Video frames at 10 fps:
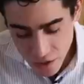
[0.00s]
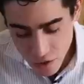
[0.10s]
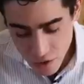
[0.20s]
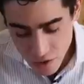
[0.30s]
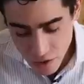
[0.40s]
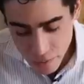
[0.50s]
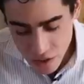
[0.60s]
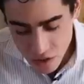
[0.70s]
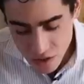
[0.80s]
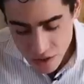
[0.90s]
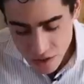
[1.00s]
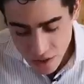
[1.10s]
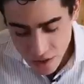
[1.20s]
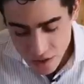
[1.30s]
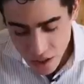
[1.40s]
My coconut aminos
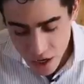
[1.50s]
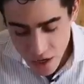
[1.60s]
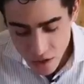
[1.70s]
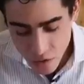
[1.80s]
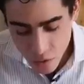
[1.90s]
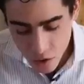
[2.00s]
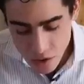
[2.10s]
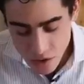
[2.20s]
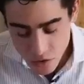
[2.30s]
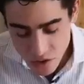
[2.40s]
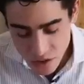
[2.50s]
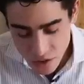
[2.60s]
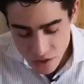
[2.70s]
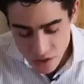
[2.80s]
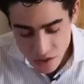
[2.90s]
contains a higher quality New
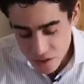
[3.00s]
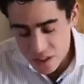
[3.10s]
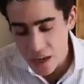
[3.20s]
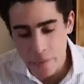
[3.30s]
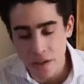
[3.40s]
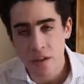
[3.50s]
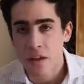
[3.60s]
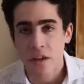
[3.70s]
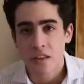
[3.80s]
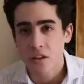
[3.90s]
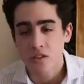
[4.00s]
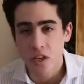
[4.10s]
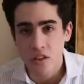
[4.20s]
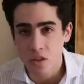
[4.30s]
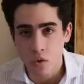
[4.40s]
Zealand sea salt. Yeah, I mean, there's
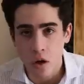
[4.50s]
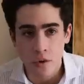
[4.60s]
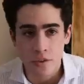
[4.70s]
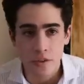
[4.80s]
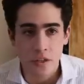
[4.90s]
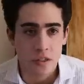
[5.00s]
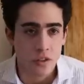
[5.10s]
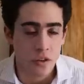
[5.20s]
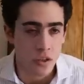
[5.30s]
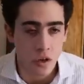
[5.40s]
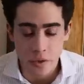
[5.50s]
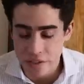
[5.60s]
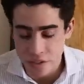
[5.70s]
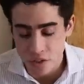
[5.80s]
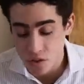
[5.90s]
nothing wrong with it. You could
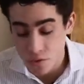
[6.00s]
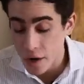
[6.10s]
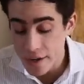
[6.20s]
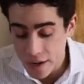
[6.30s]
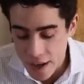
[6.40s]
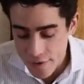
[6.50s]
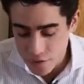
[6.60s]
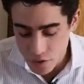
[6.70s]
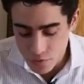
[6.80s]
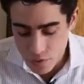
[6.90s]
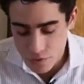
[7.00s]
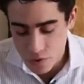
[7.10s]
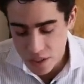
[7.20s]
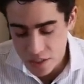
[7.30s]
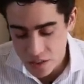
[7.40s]
always just try not having it for a
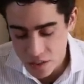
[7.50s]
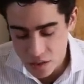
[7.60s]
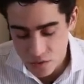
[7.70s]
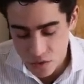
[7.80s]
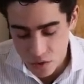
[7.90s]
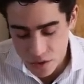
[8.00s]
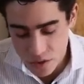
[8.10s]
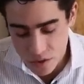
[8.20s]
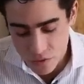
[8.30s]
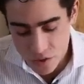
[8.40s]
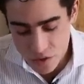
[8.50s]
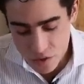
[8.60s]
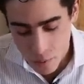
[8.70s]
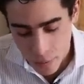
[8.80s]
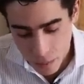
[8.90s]
few days and see if you notice a difference.